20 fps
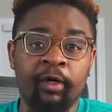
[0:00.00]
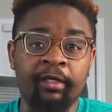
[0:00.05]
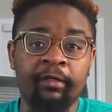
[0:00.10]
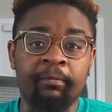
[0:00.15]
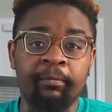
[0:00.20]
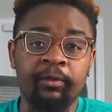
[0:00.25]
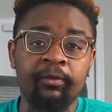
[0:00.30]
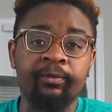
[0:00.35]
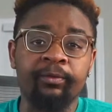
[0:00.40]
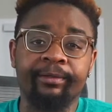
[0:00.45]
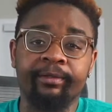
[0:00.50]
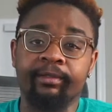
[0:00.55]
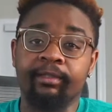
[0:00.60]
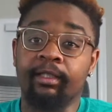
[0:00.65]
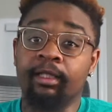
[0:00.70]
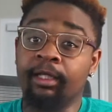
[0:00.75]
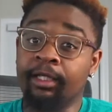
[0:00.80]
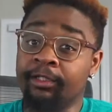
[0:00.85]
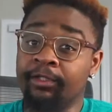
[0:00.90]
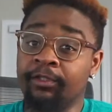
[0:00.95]
Mutant.
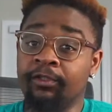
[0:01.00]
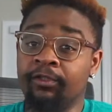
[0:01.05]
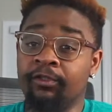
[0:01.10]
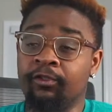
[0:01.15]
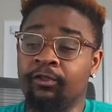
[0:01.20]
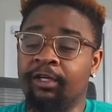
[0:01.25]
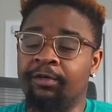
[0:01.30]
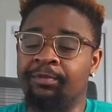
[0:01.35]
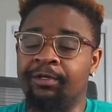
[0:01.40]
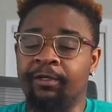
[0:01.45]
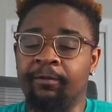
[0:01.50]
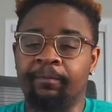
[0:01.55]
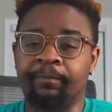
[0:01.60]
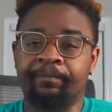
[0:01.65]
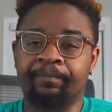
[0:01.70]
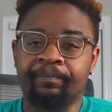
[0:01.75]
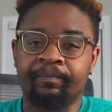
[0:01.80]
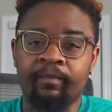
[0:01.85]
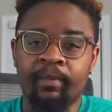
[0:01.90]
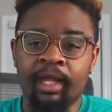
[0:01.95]
Links in the description.
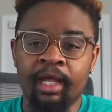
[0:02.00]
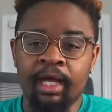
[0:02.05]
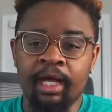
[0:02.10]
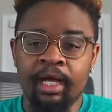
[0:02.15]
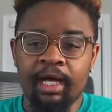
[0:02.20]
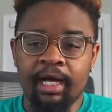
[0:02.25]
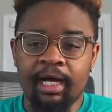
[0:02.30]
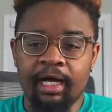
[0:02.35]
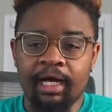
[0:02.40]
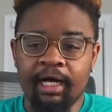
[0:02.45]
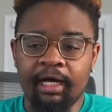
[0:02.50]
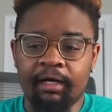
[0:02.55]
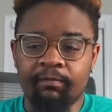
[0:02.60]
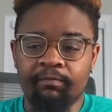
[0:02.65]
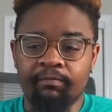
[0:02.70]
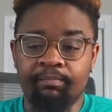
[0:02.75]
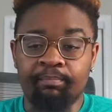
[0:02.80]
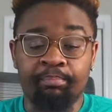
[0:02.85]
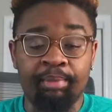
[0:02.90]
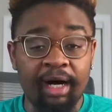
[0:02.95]

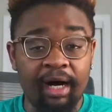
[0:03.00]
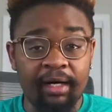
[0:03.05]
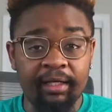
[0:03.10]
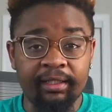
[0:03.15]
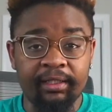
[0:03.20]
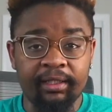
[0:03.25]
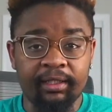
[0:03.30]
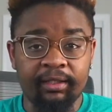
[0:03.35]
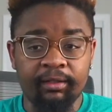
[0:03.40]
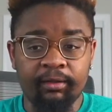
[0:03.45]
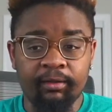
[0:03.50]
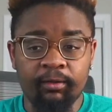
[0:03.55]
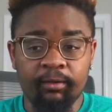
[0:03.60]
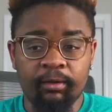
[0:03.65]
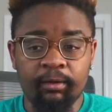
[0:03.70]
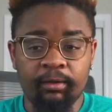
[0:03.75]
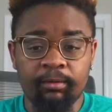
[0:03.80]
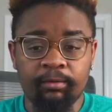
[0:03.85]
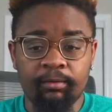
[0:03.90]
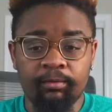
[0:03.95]
But
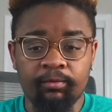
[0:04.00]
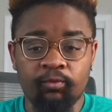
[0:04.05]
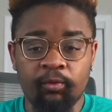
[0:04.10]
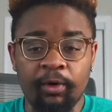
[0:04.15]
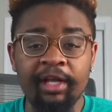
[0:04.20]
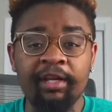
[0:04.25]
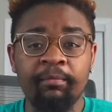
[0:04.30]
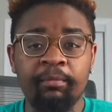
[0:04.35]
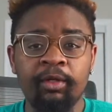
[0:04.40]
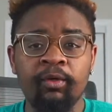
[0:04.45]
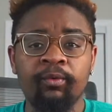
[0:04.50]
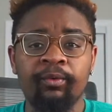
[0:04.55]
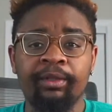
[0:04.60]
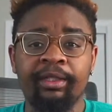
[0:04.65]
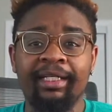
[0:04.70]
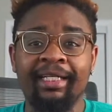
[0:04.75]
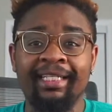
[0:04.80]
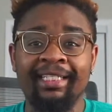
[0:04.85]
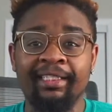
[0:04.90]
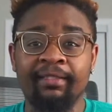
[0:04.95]
Rated
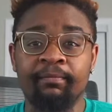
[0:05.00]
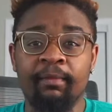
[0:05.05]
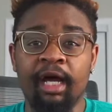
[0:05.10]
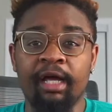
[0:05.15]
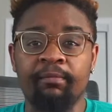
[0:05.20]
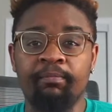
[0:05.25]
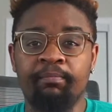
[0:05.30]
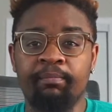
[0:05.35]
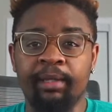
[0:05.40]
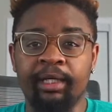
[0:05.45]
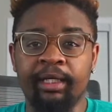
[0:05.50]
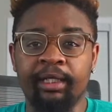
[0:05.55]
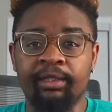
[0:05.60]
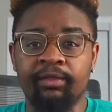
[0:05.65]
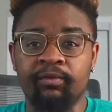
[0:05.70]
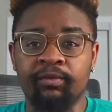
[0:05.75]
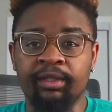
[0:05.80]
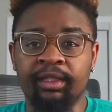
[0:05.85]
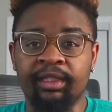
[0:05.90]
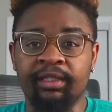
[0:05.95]
Mutant is my
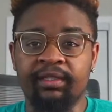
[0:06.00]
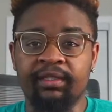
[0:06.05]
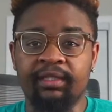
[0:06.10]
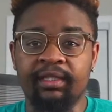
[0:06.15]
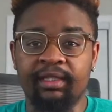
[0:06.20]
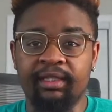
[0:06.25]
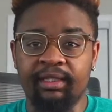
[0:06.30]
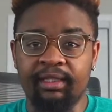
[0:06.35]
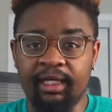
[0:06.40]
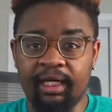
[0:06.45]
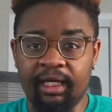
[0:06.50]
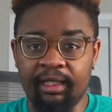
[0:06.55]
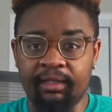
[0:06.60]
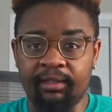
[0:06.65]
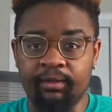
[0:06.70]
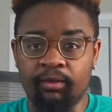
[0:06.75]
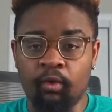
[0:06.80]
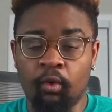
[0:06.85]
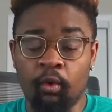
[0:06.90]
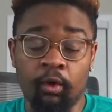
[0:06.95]
biggest release to
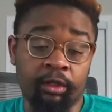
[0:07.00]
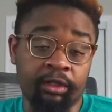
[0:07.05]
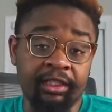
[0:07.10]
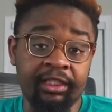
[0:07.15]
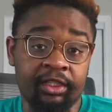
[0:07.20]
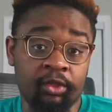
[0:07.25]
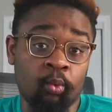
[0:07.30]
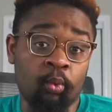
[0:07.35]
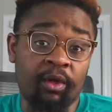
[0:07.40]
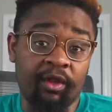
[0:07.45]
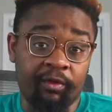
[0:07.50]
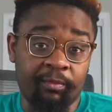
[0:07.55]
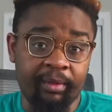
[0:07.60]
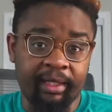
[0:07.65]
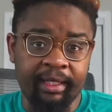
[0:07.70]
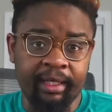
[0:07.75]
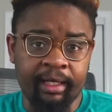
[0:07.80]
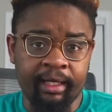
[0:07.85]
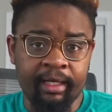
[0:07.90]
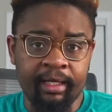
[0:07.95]
date, or at least it will
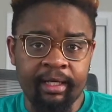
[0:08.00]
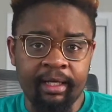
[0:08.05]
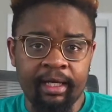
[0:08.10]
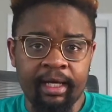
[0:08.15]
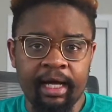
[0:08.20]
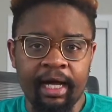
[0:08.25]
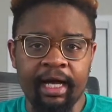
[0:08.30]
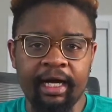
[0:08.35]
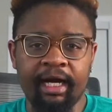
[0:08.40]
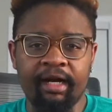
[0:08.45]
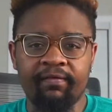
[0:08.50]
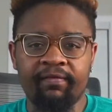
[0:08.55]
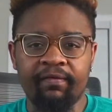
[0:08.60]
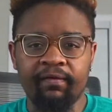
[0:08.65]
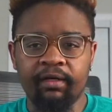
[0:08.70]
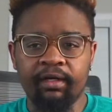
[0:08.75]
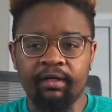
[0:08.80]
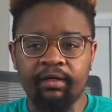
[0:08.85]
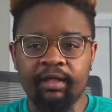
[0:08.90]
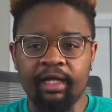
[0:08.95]
be. And I
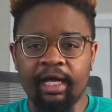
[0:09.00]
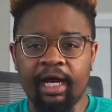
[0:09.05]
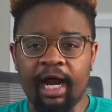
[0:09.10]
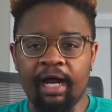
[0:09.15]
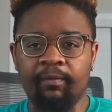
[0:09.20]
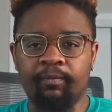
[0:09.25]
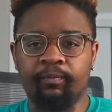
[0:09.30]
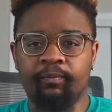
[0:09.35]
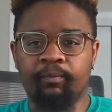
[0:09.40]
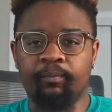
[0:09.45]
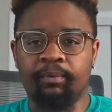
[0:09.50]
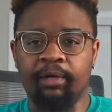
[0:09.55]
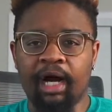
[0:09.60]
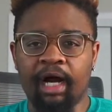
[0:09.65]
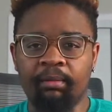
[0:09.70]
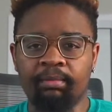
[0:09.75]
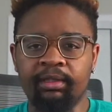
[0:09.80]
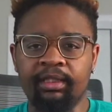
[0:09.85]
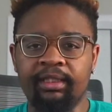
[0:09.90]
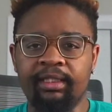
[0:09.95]
figured that I
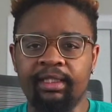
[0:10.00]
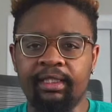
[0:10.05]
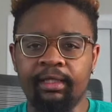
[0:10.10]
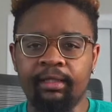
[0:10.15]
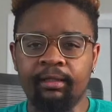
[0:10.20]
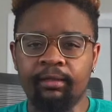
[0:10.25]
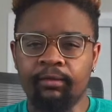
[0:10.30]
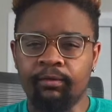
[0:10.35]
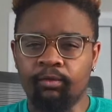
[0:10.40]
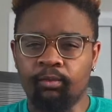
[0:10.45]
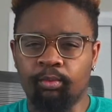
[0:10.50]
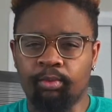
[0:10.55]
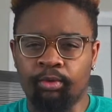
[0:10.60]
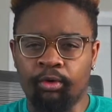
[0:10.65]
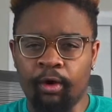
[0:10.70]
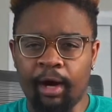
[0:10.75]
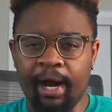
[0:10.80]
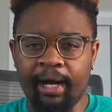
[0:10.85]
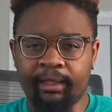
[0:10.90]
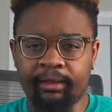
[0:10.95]
probably needed a little
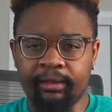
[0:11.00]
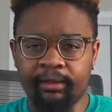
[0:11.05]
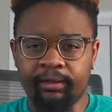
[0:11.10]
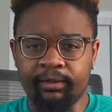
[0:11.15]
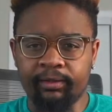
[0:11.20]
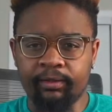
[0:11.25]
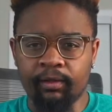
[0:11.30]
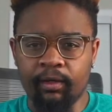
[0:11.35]
practice